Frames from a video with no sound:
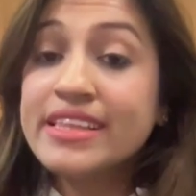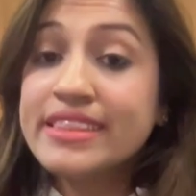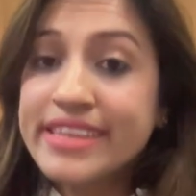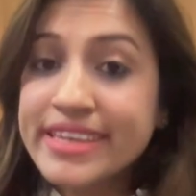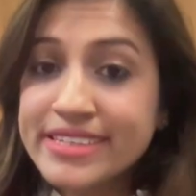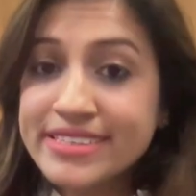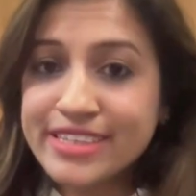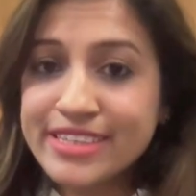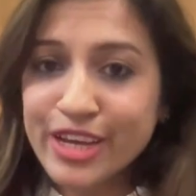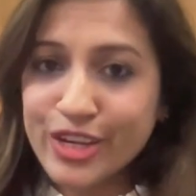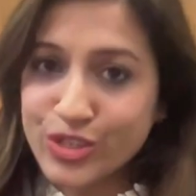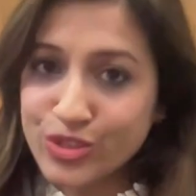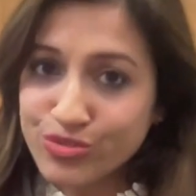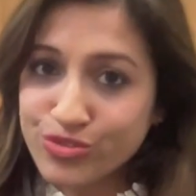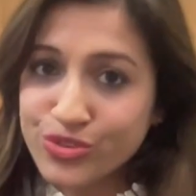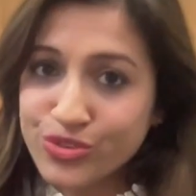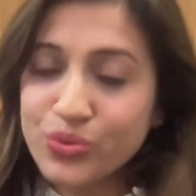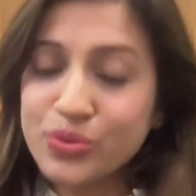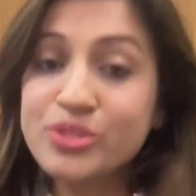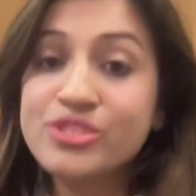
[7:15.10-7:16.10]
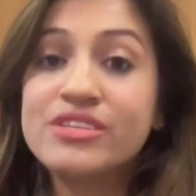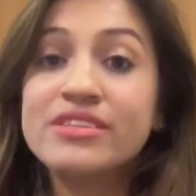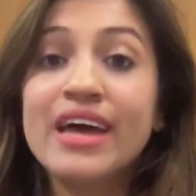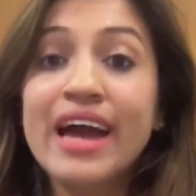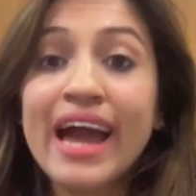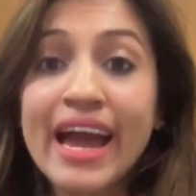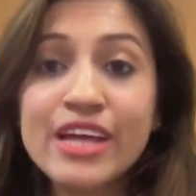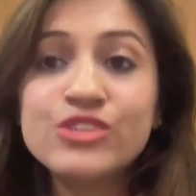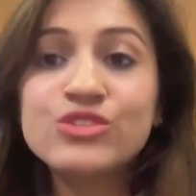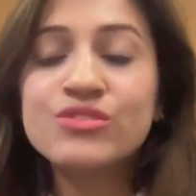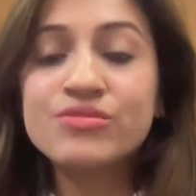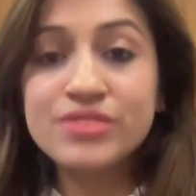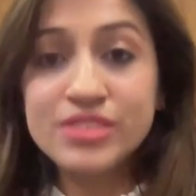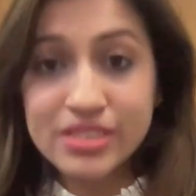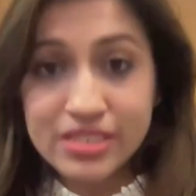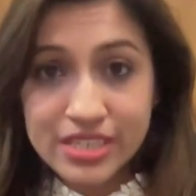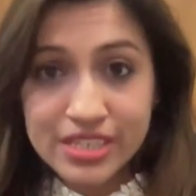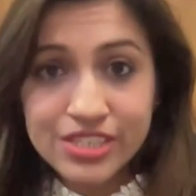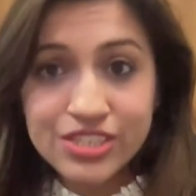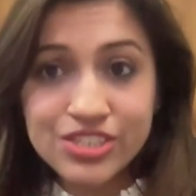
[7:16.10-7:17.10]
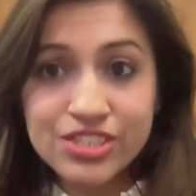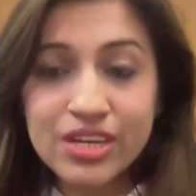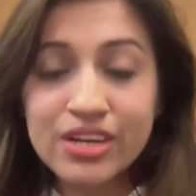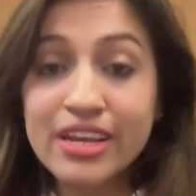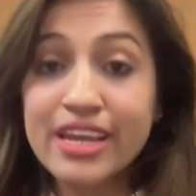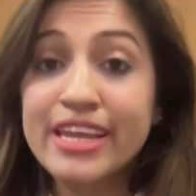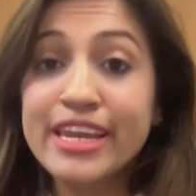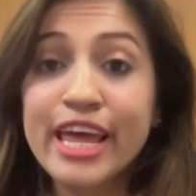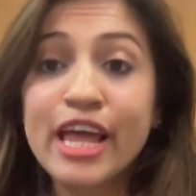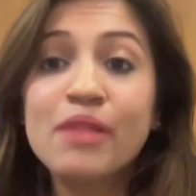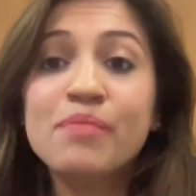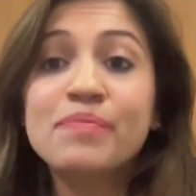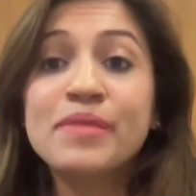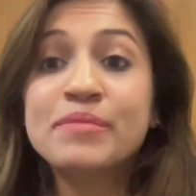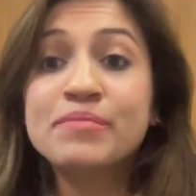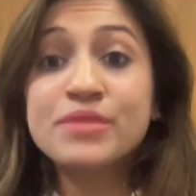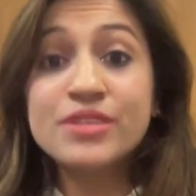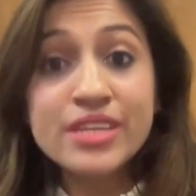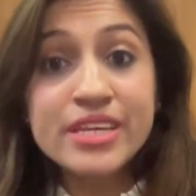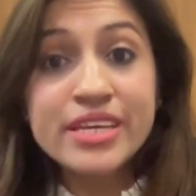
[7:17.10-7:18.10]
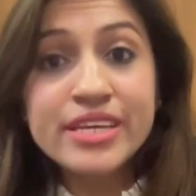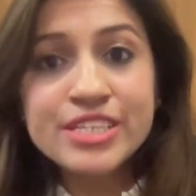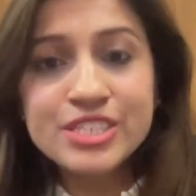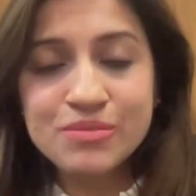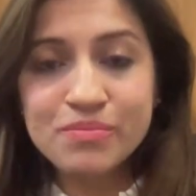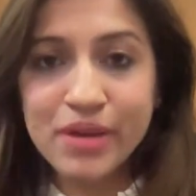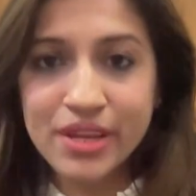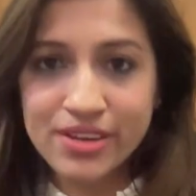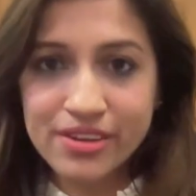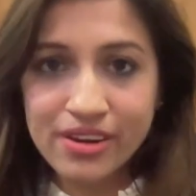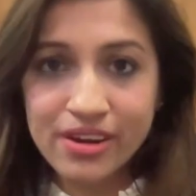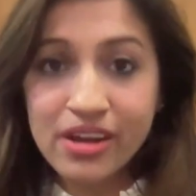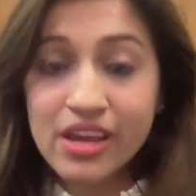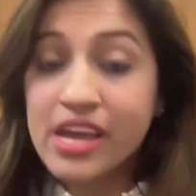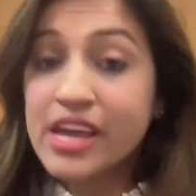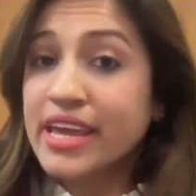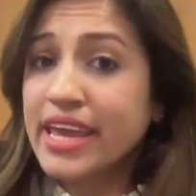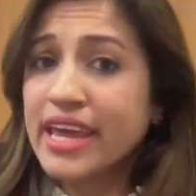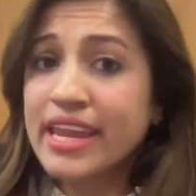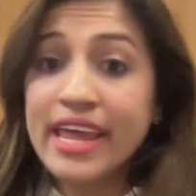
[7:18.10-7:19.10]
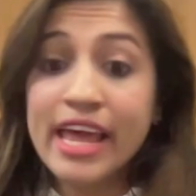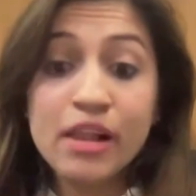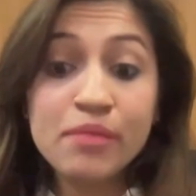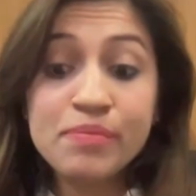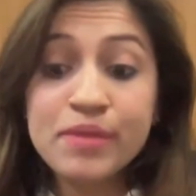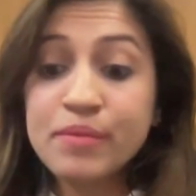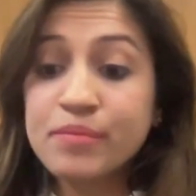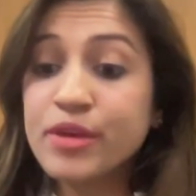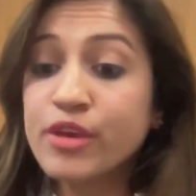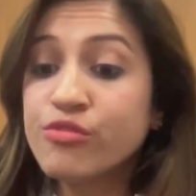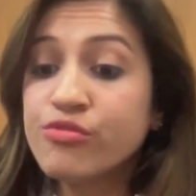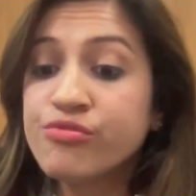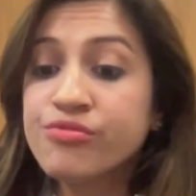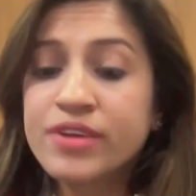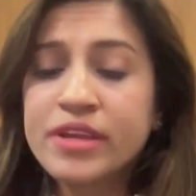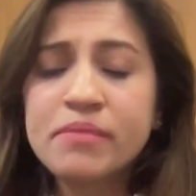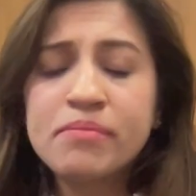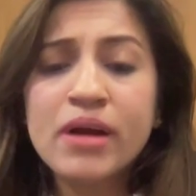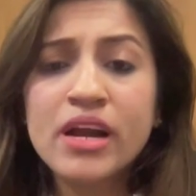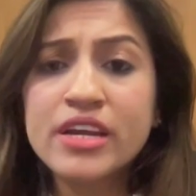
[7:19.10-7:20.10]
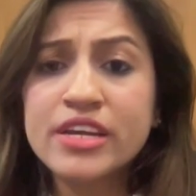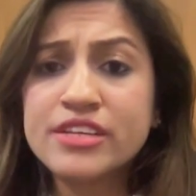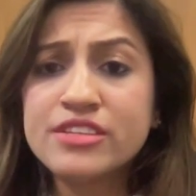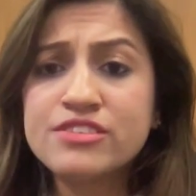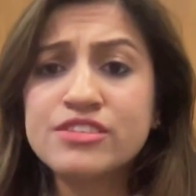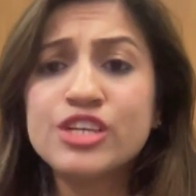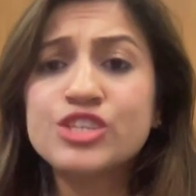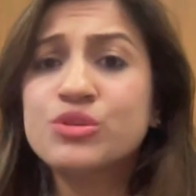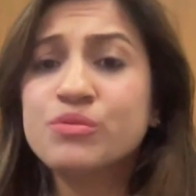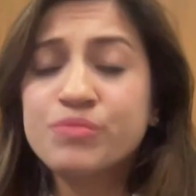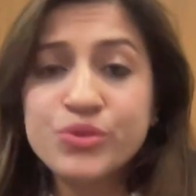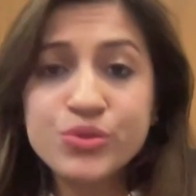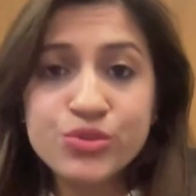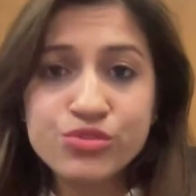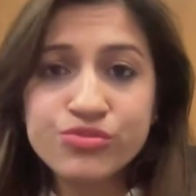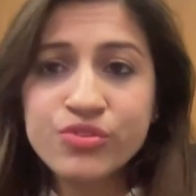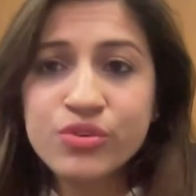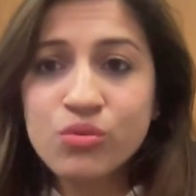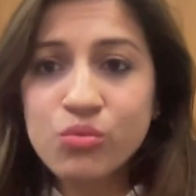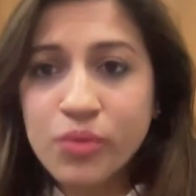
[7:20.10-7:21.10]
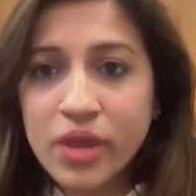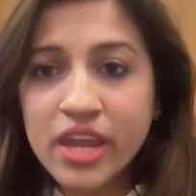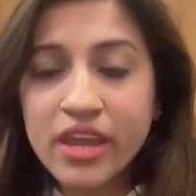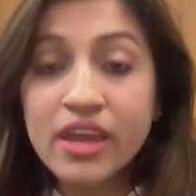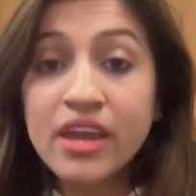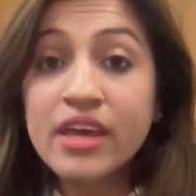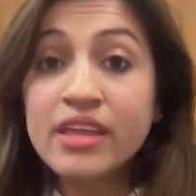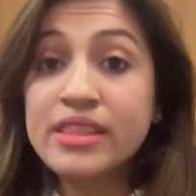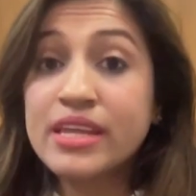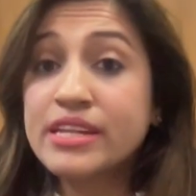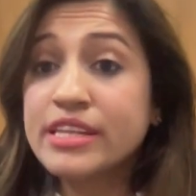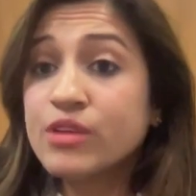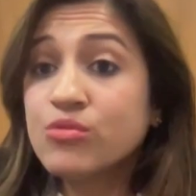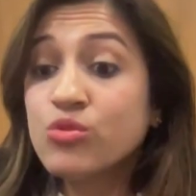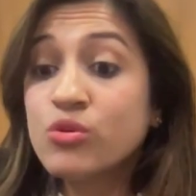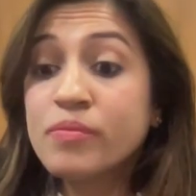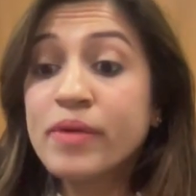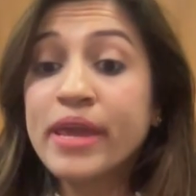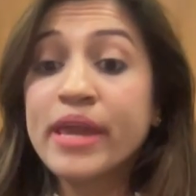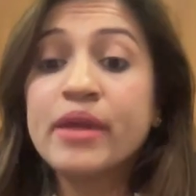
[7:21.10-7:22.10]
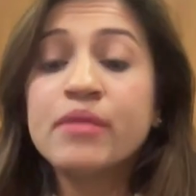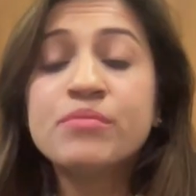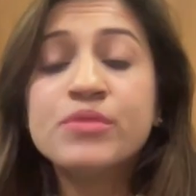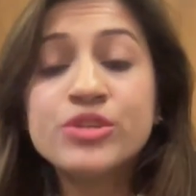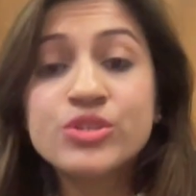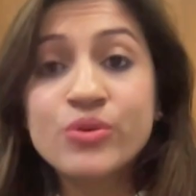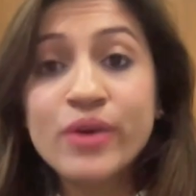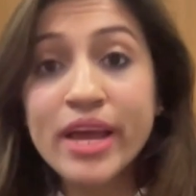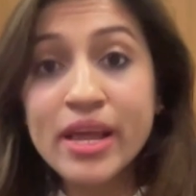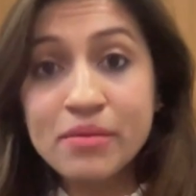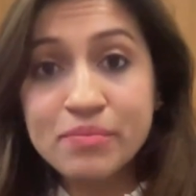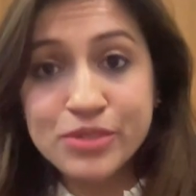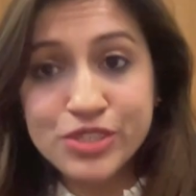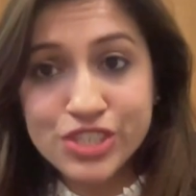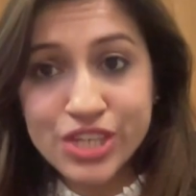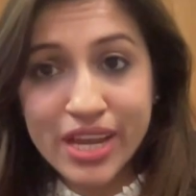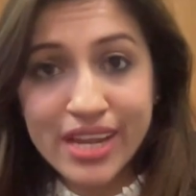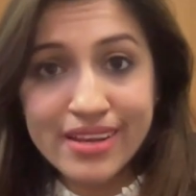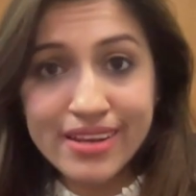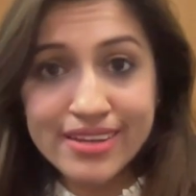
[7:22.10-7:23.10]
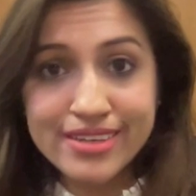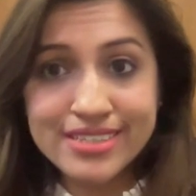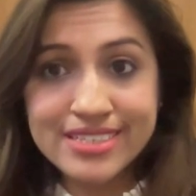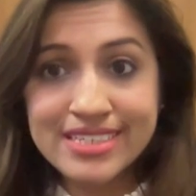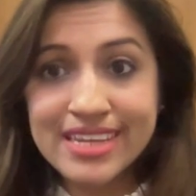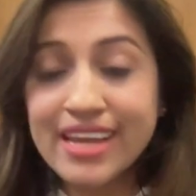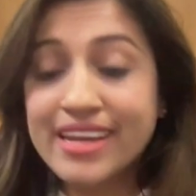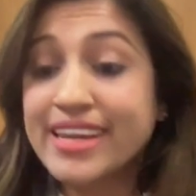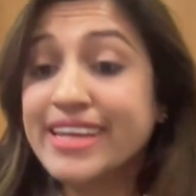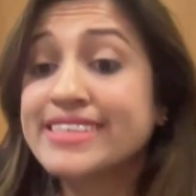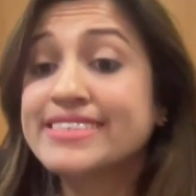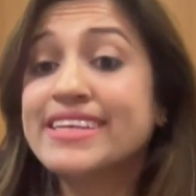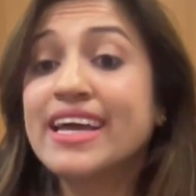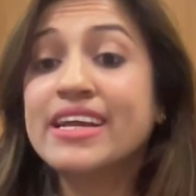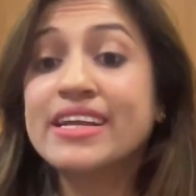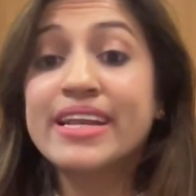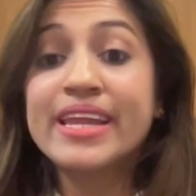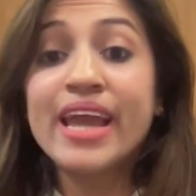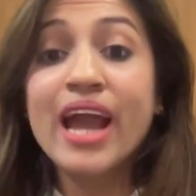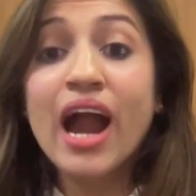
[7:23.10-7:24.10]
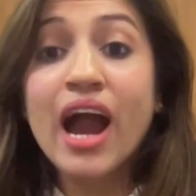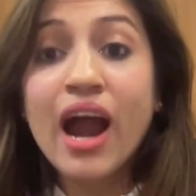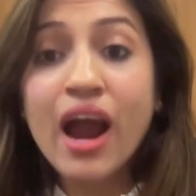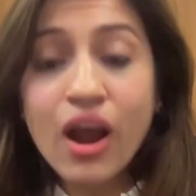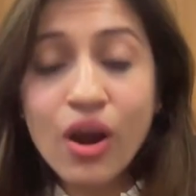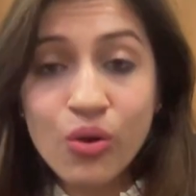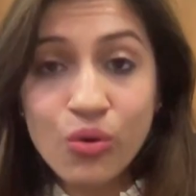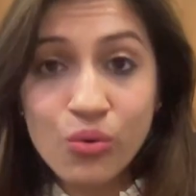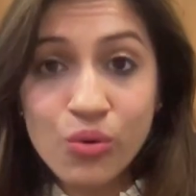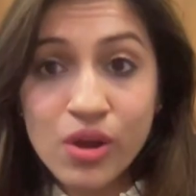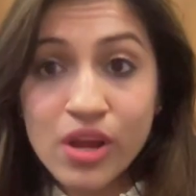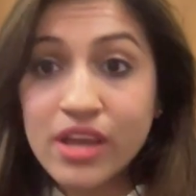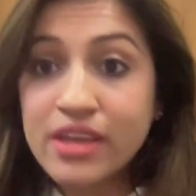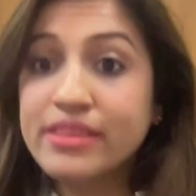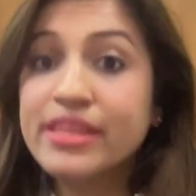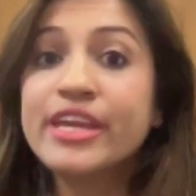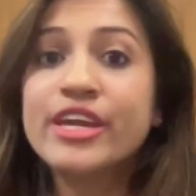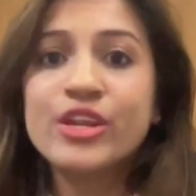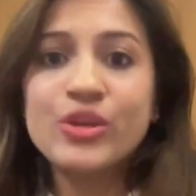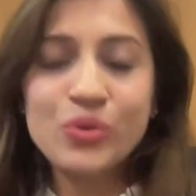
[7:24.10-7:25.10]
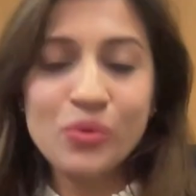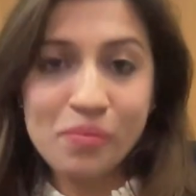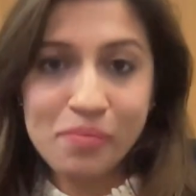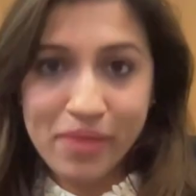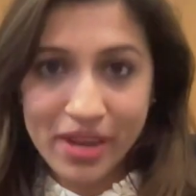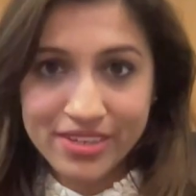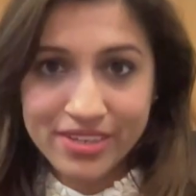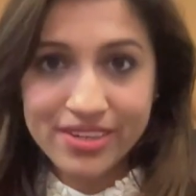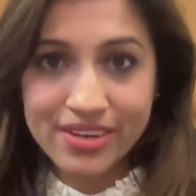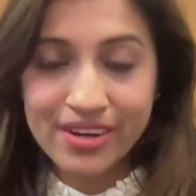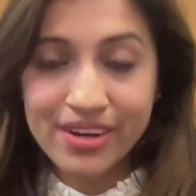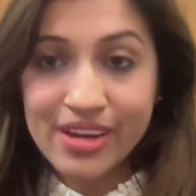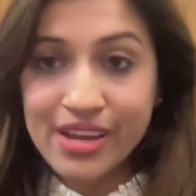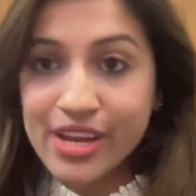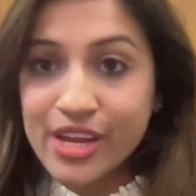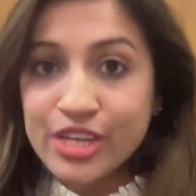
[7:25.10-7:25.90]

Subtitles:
These kind of tools in the hands of the teacher can help them teach better, can help them give feedback in such a beautiful way that they would be able to help a child understand exactly how they can do better.